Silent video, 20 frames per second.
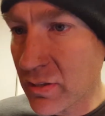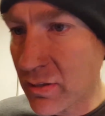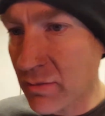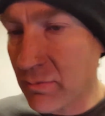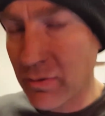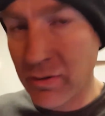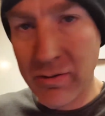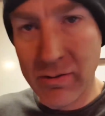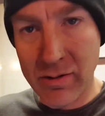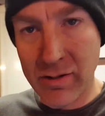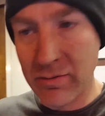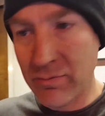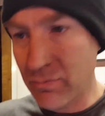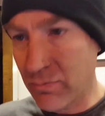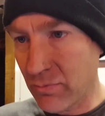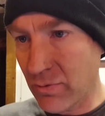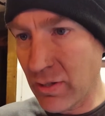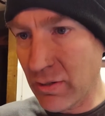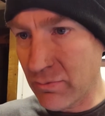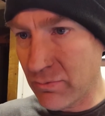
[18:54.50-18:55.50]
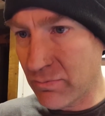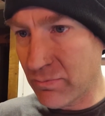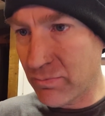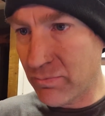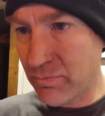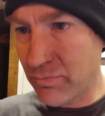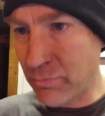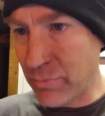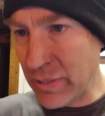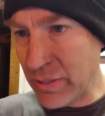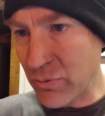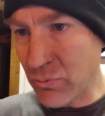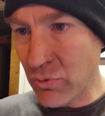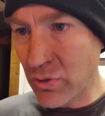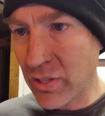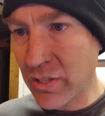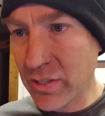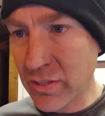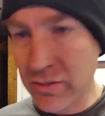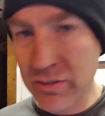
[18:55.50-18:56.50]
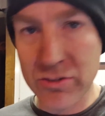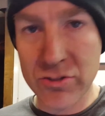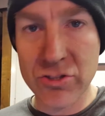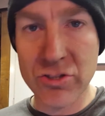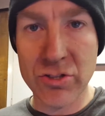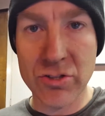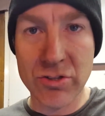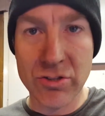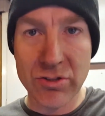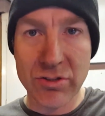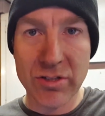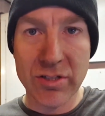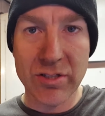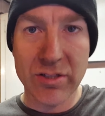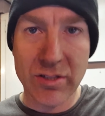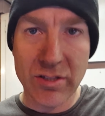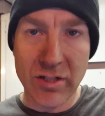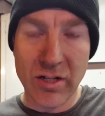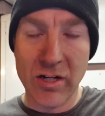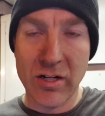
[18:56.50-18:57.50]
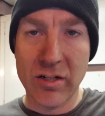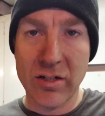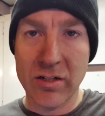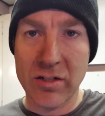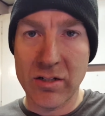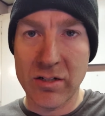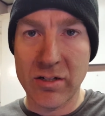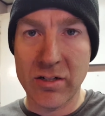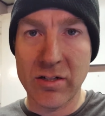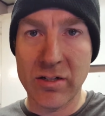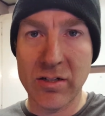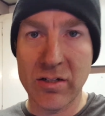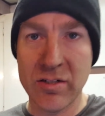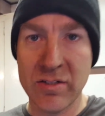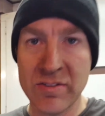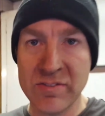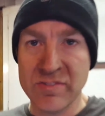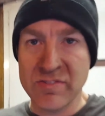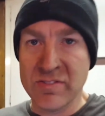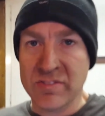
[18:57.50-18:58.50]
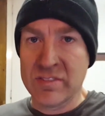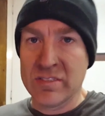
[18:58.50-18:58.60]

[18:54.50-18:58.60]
did want, I've been wanting to show you the